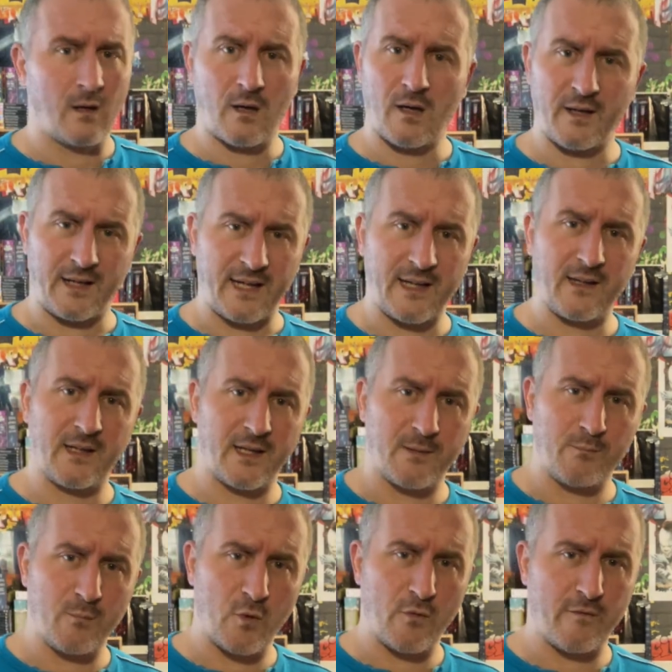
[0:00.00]
an
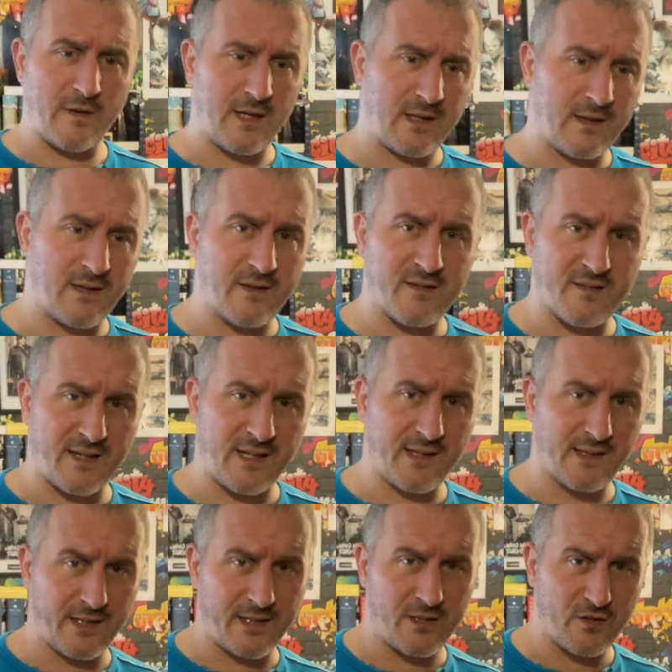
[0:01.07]
Alien movie that
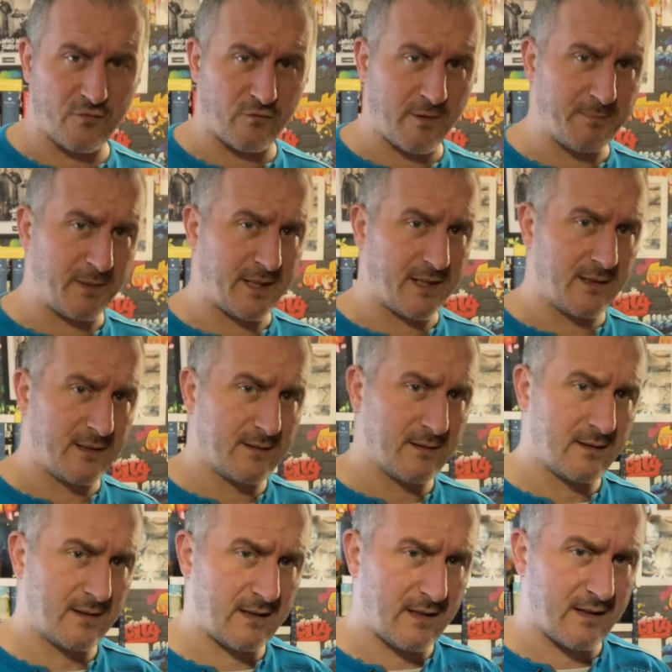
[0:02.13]
sidelines Ripley.
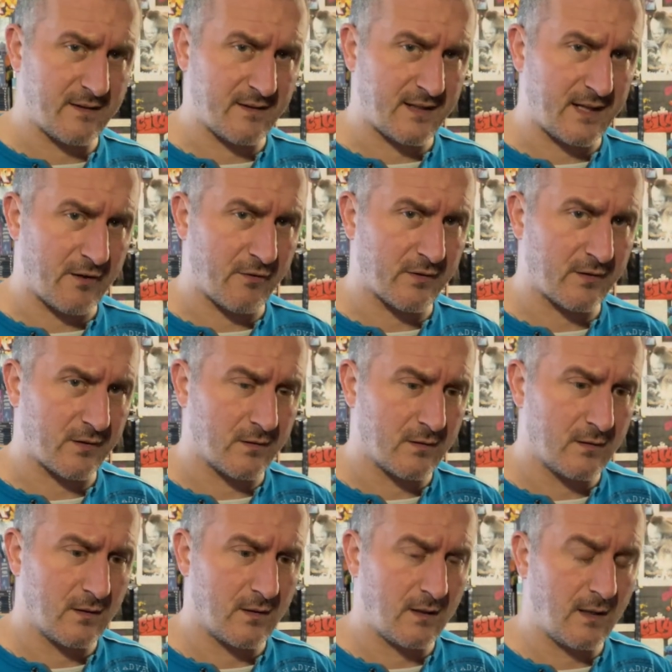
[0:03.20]
as a character.
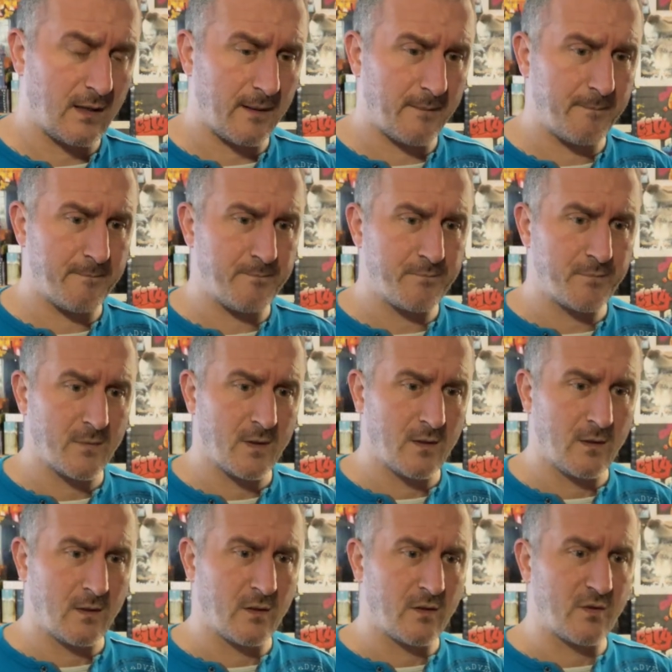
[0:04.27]

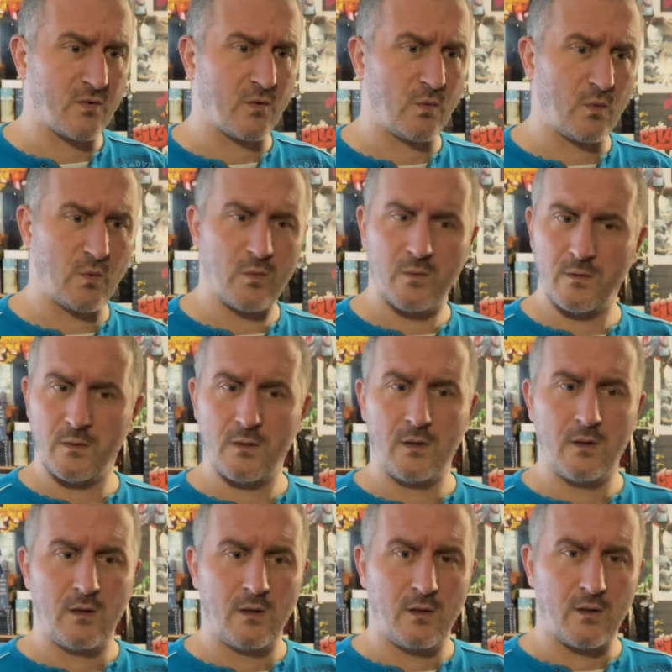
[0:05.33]
So
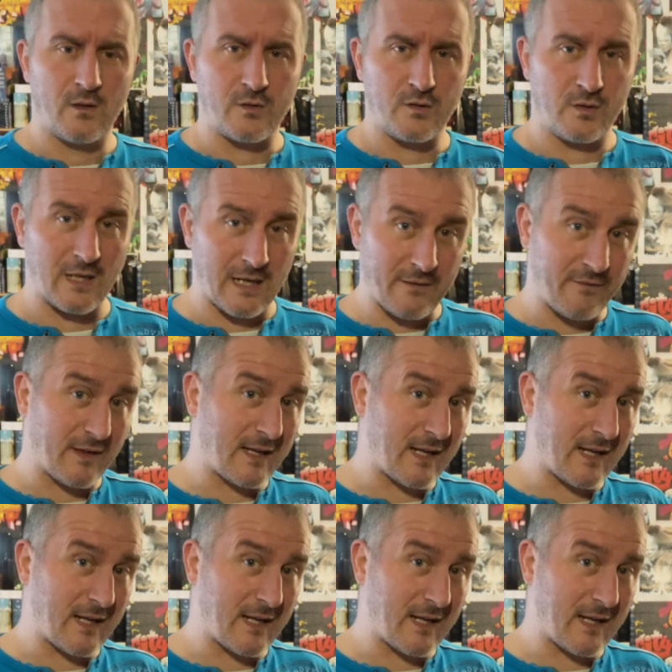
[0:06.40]
you have the